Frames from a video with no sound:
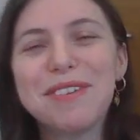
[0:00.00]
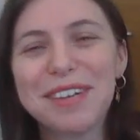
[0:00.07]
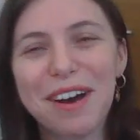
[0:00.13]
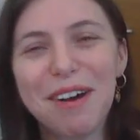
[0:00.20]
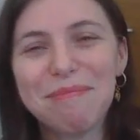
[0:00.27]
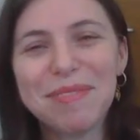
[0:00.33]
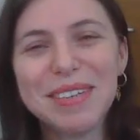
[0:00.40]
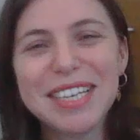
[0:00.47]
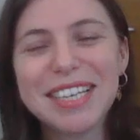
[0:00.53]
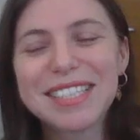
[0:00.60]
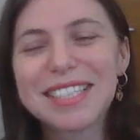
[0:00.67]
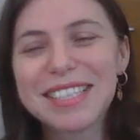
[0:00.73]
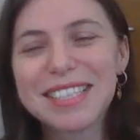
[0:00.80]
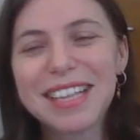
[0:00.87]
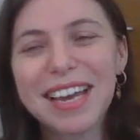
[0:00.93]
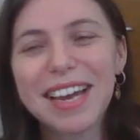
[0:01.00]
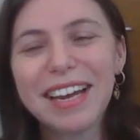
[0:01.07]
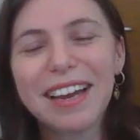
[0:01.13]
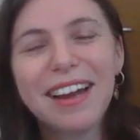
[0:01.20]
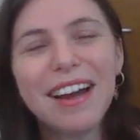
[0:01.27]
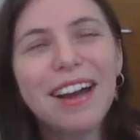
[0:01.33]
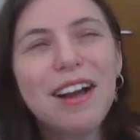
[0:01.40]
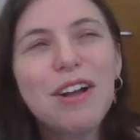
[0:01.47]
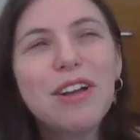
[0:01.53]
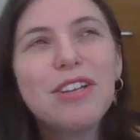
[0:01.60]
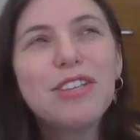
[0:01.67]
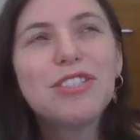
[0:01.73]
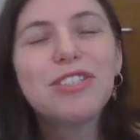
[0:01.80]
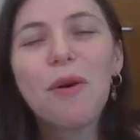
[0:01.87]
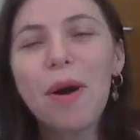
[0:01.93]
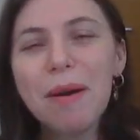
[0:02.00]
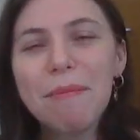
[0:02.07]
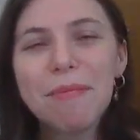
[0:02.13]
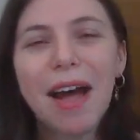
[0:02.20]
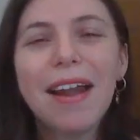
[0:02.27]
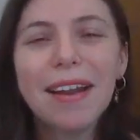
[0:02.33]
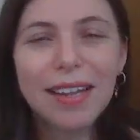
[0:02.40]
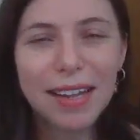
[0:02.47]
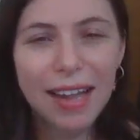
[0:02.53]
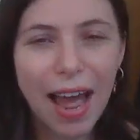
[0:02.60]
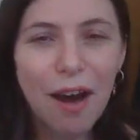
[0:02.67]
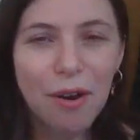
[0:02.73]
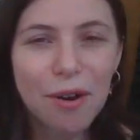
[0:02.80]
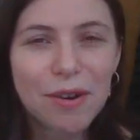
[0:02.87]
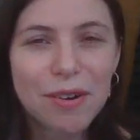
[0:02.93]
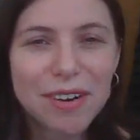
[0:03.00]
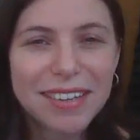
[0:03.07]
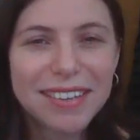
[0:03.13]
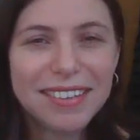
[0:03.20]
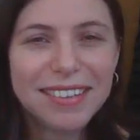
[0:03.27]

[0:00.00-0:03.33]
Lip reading: dumb because it's so I'm not allowed